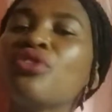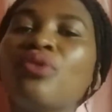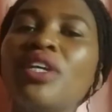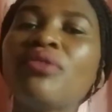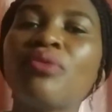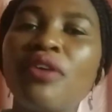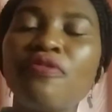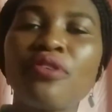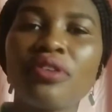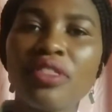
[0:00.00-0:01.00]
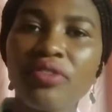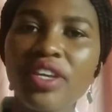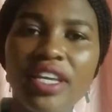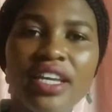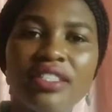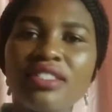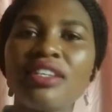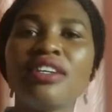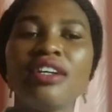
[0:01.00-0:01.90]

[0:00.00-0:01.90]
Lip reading: when you work for 3 years,